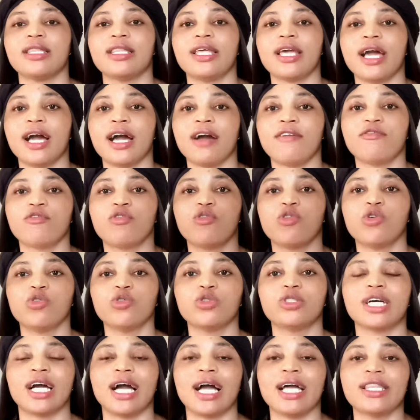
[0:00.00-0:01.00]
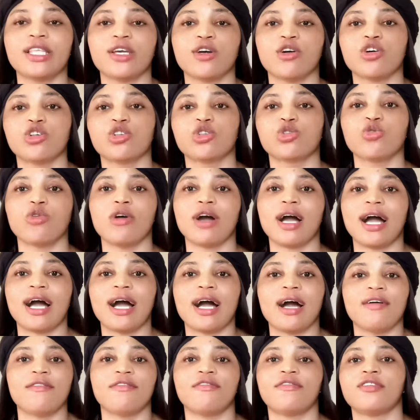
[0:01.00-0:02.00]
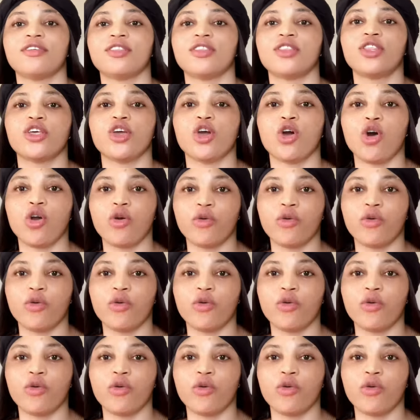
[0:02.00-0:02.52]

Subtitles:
they have gold, and they also have the